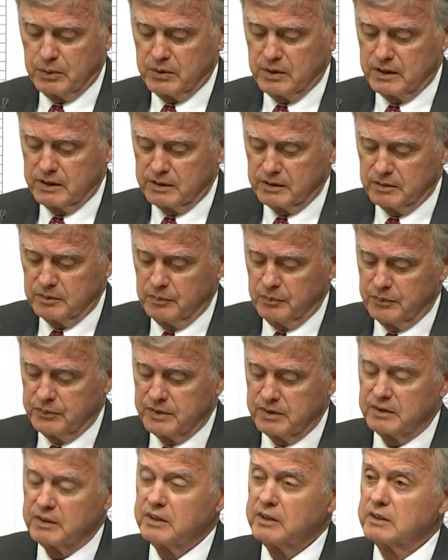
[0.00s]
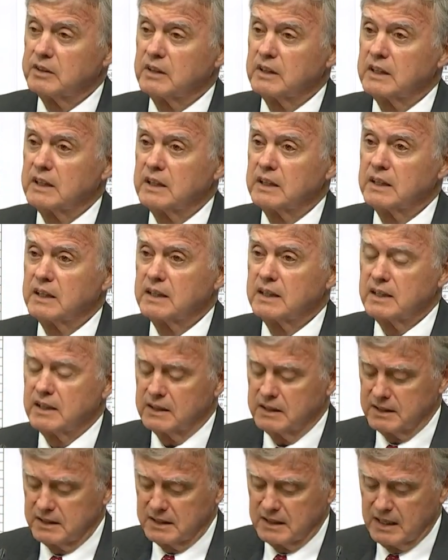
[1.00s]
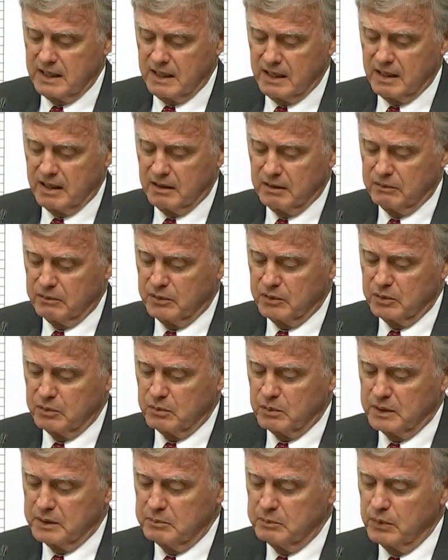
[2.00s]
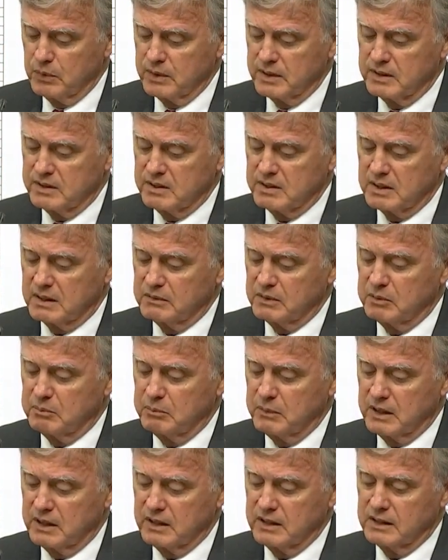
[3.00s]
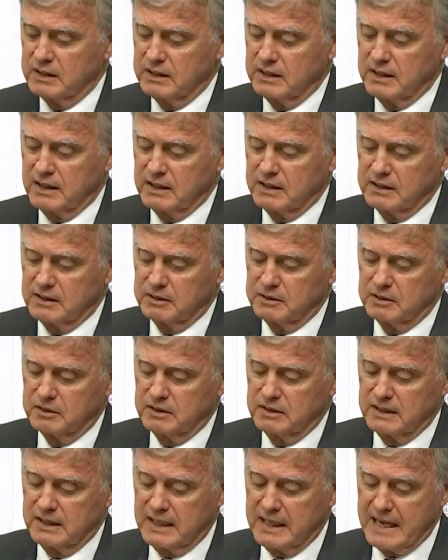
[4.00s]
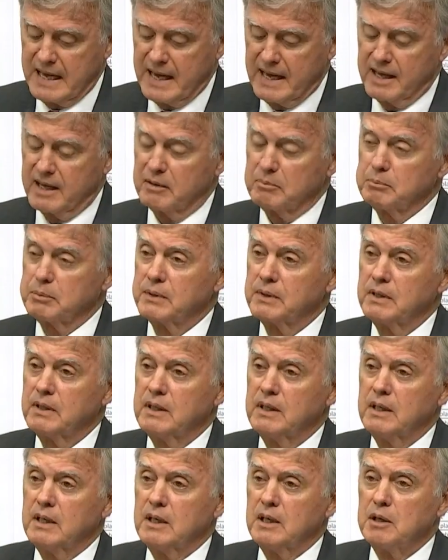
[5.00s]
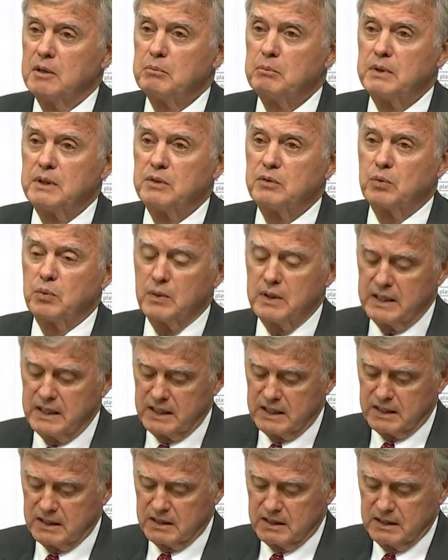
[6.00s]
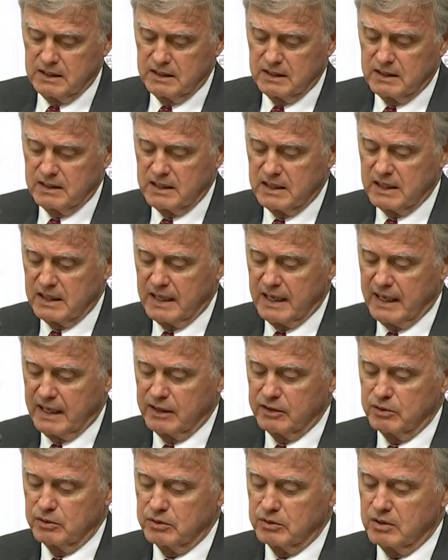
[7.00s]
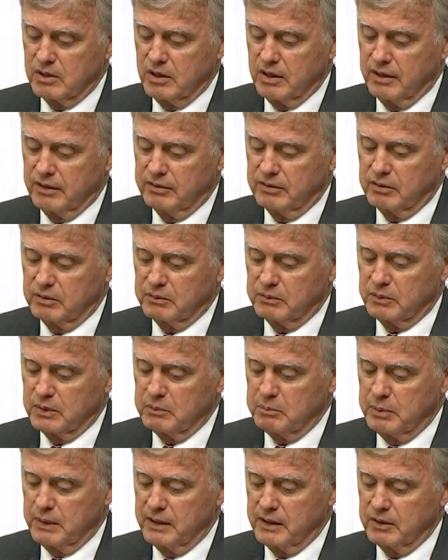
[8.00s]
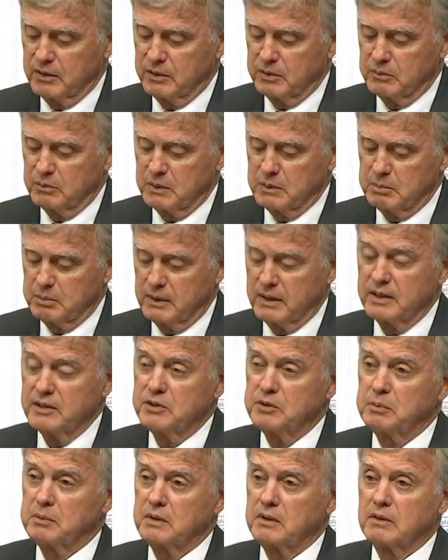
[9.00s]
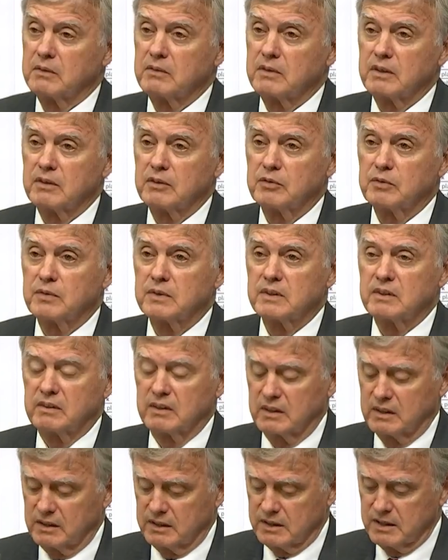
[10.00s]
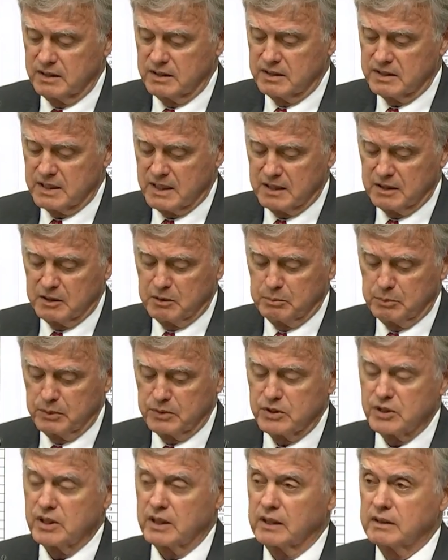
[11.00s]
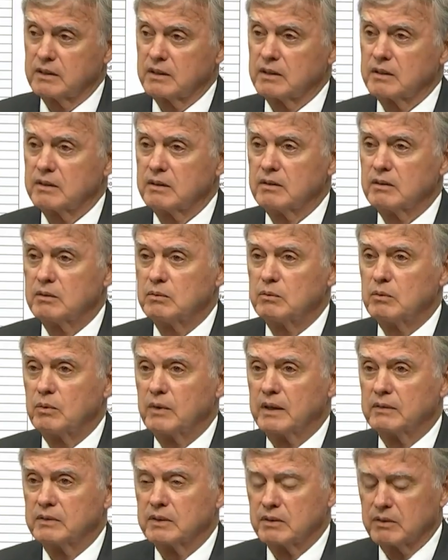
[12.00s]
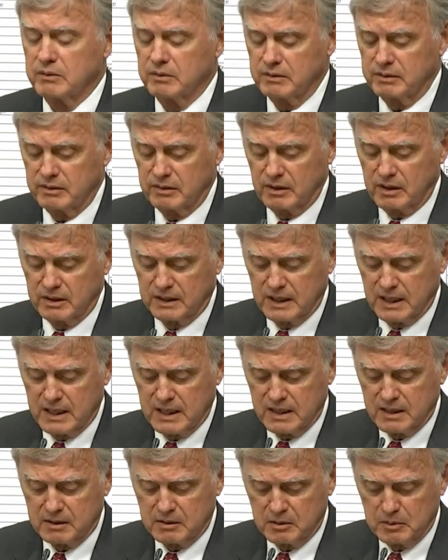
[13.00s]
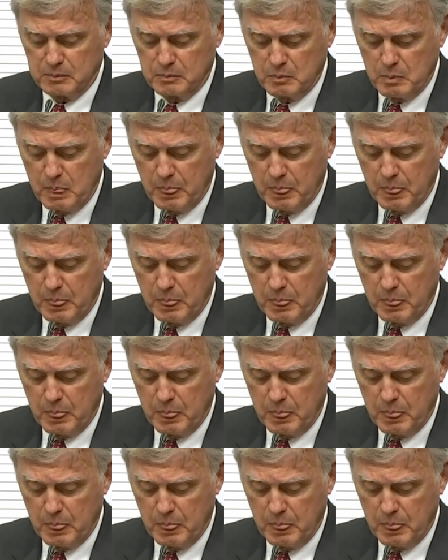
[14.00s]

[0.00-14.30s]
per year to nearly cut in half the $1.7 million gap between the annual cost of repair and replacement of these facilities and the projected revenues on hand.